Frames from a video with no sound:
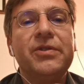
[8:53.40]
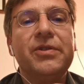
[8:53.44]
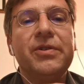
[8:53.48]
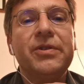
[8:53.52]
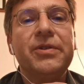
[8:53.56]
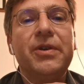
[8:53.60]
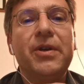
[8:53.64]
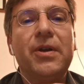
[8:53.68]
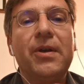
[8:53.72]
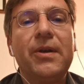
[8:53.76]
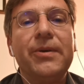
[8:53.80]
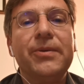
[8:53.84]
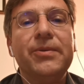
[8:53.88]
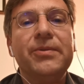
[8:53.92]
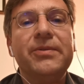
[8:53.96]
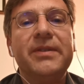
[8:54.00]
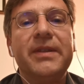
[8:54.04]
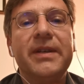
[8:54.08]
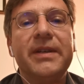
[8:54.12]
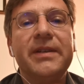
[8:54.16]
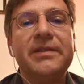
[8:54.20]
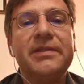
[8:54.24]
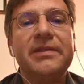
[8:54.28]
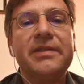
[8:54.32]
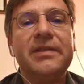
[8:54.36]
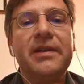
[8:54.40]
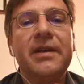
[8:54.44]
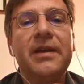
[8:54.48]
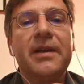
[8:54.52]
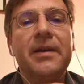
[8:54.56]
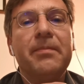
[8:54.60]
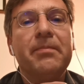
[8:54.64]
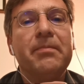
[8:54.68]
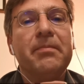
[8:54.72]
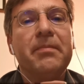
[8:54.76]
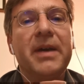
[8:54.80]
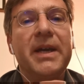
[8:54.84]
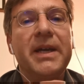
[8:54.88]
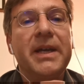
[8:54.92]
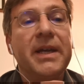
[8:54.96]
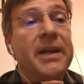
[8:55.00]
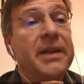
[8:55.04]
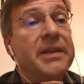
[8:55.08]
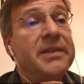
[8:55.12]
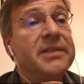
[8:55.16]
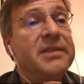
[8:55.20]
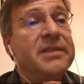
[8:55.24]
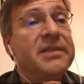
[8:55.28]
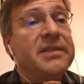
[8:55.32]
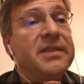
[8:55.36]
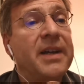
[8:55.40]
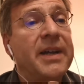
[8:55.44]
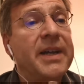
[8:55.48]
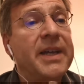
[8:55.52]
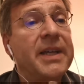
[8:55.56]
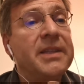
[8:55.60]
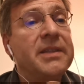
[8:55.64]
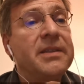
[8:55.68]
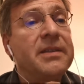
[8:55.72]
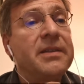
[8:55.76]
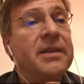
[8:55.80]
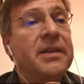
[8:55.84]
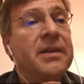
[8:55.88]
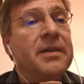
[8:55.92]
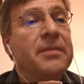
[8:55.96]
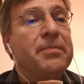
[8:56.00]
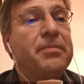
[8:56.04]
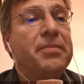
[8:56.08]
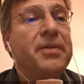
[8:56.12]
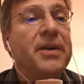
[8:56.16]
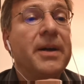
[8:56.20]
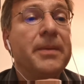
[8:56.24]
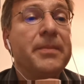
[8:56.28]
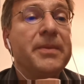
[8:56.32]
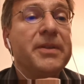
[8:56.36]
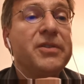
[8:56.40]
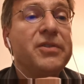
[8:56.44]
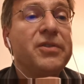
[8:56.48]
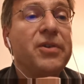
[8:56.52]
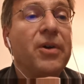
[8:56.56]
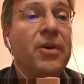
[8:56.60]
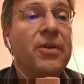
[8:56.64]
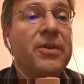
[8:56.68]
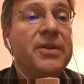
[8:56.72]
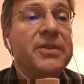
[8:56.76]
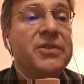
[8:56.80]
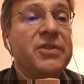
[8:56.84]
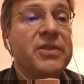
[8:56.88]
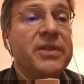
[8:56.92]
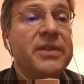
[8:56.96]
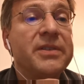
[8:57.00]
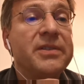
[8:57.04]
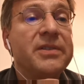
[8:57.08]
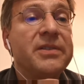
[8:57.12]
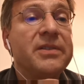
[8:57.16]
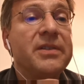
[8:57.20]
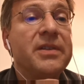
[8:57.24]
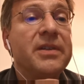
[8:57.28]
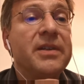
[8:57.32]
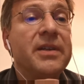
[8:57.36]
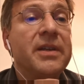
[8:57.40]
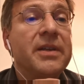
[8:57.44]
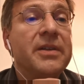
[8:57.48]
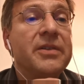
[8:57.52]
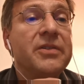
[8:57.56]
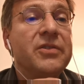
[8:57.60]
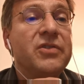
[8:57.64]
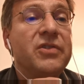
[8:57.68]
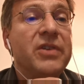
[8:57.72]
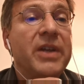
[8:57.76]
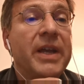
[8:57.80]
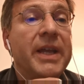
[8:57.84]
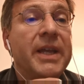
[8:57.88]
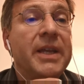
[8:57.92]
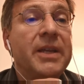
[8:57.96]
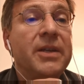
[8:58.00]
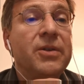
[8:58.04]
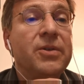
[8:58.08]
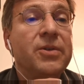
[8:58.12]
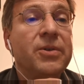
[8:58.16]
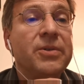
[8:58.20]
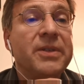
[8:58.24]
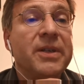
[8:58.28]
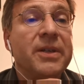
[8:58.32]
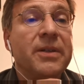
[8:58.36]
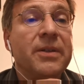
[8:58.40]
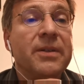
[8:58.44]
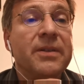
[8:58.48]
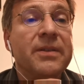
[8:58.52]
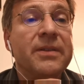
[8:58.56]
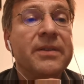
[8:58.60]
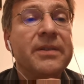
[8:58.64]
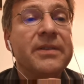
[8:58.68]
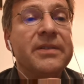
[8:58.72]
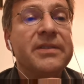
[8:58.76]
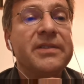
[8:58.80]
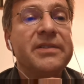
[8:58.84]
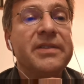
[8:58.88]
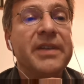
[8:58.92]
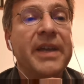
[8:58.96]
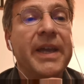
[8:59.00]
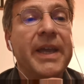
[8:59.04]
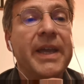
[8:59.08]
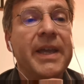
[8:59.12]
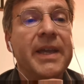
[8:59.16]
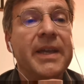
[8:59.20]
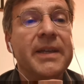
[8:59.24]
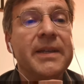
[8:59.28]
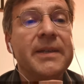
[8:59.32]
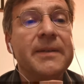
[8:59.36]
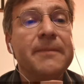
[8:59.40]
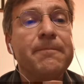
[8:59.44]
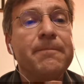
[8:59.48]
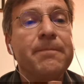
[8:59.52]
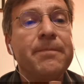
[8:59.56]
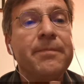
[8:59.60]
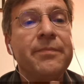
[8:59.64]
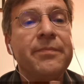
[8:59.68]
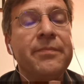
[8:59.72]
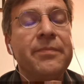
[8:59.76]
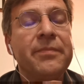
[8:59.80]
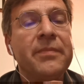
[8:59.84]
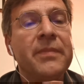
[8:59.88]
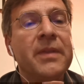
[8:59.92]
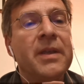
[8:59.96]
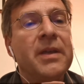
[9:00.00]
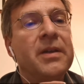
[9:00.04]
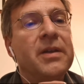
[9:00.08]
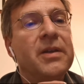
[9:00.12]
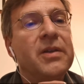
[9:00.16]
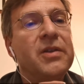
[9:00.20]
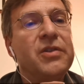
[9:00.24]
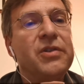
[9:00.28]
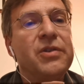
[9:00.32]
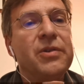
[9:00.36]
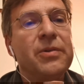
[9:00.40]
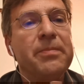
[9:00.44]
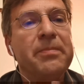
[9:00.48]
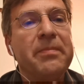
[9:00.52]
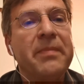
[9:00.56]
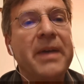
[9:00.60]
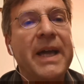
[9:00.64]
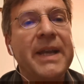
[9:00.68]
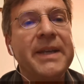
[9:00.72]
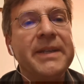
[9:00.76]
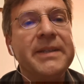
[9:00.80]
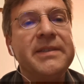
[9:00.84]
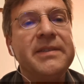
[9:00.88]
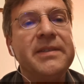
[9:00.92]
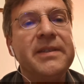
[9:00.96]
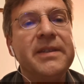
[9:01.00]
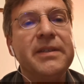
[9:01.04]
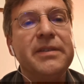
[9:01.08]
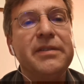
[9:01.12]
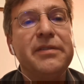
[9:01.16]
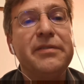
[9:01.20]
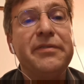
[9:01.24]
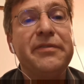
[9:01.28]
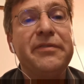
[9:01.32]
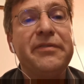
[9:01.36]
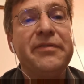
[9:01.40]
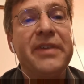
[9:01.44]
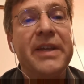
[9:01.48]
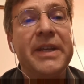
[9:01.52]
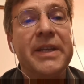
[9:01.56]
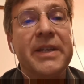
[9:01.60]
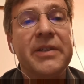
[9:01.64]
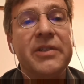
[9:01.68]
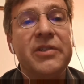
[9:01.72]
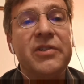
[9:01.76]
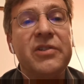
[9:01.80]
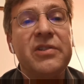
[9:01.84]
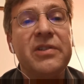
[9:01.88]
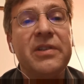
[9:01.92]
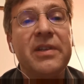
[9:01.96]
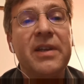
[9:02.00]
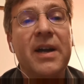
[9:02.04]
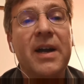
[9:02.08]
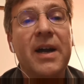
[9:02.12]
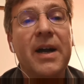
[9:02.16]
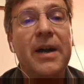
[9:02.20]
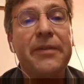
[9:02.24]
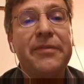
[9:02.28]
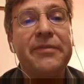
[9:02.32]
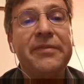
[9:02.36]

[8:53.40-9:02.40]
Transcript: To conclude this, may I cite primatologist Jane Goodall saying, "Humanity is finished